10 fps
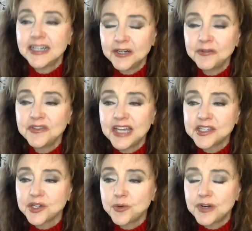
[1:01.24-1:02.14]

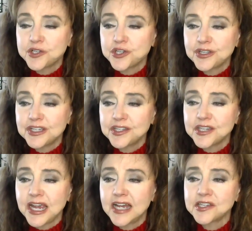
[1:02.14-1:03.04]
That's a question
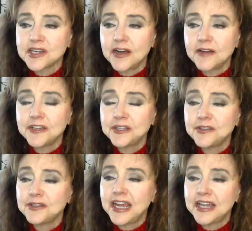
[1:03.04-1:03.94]
that's asked
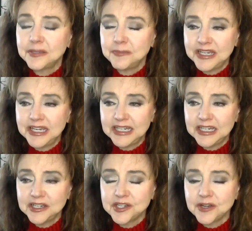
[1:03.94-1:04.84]
often at the
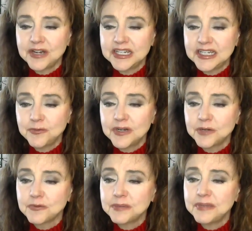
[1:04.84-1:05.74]
beginning, so I did want
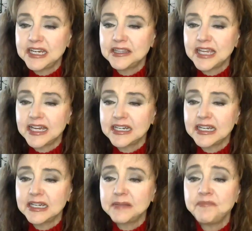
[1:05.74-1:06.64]
to repeat that
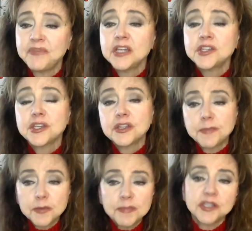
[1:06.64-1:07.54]
again. So the
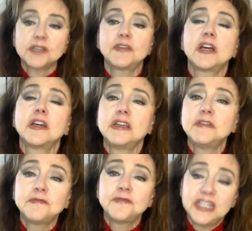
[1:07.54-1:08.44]
purpose of our
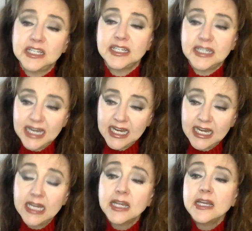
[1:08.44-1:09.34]
event
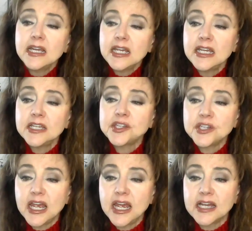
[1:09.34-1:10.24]
today is
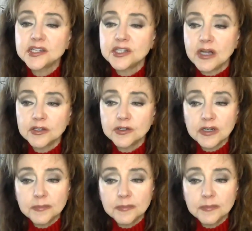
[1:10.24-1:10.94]
to ask Dr.